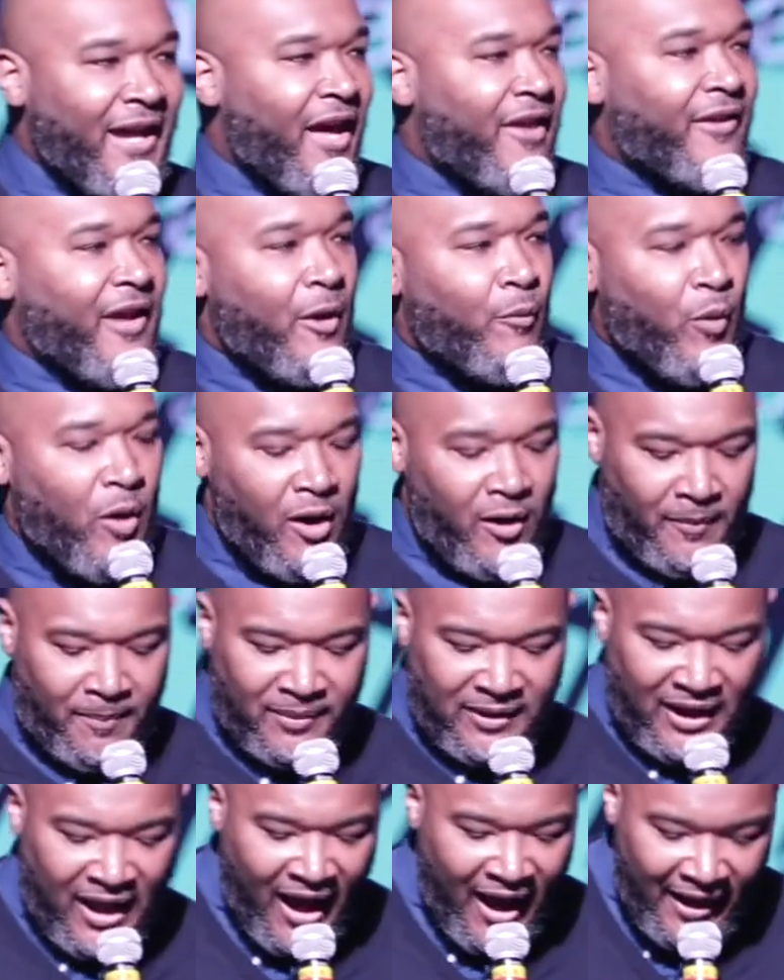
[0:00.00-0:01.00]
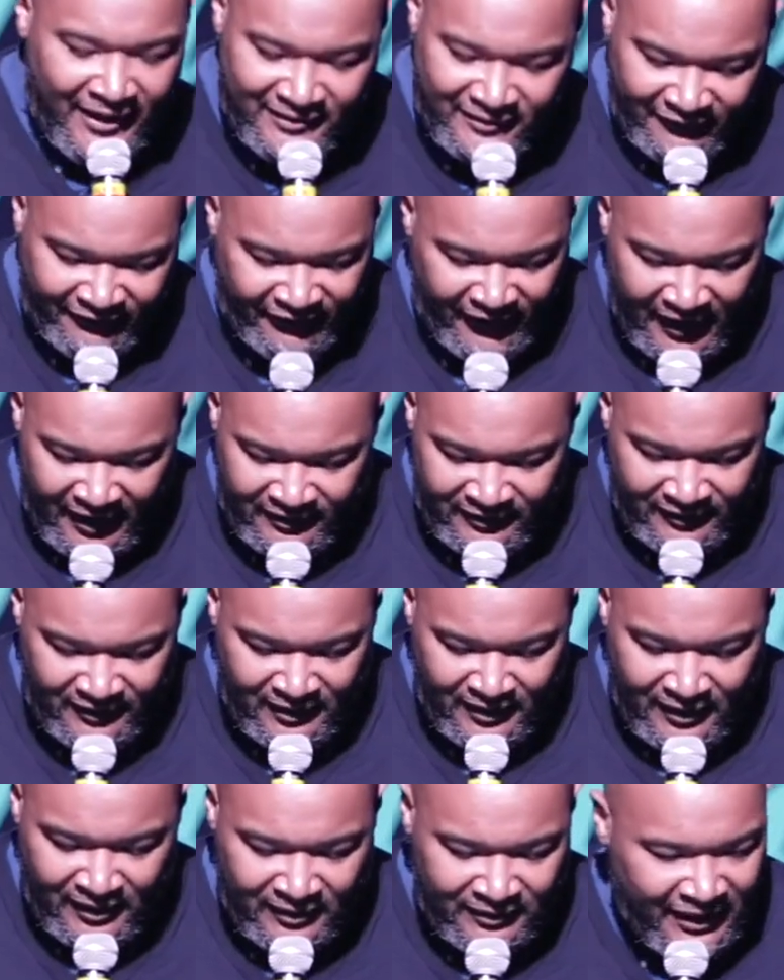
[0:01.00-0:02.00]
now they were applying the faith
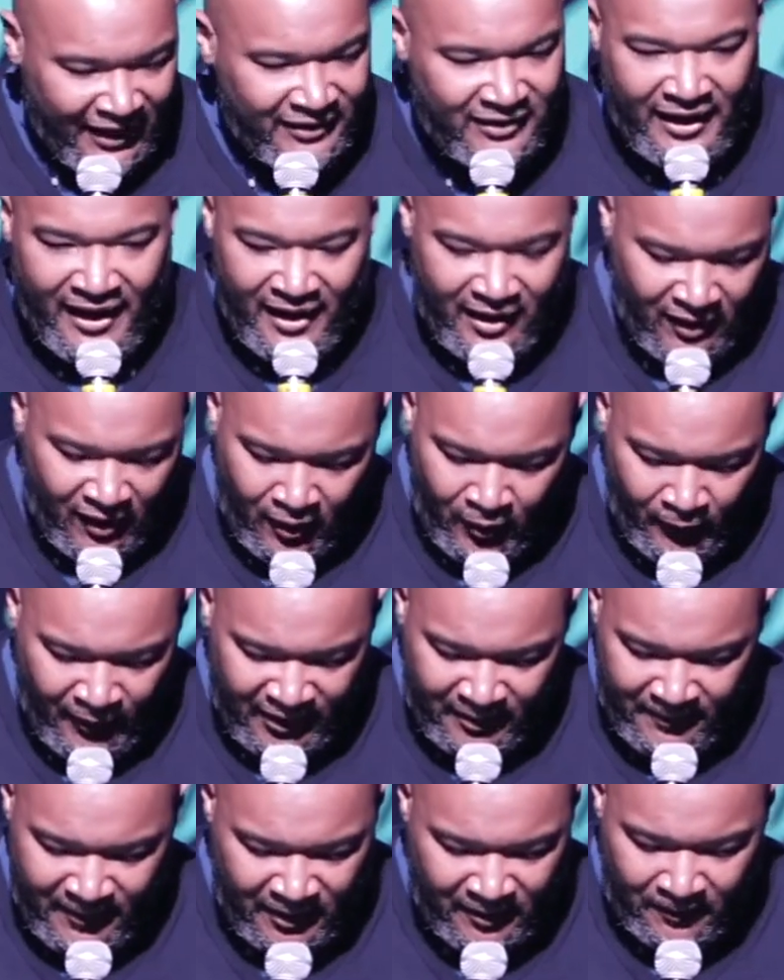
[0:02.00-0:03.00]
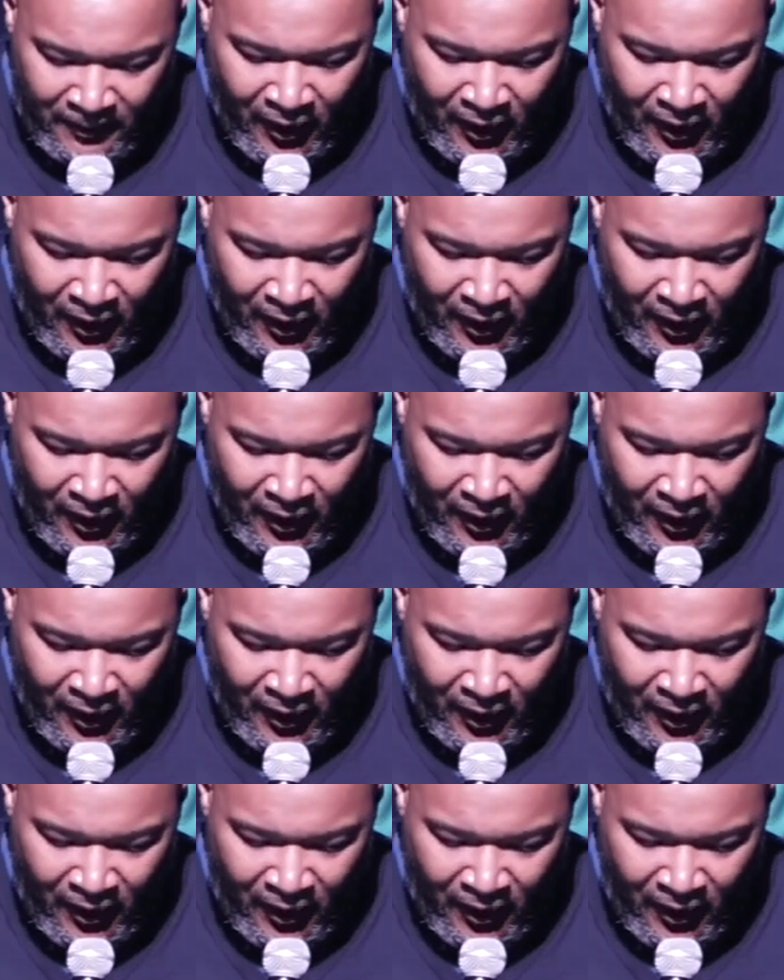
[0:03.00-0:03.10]
that they had already been a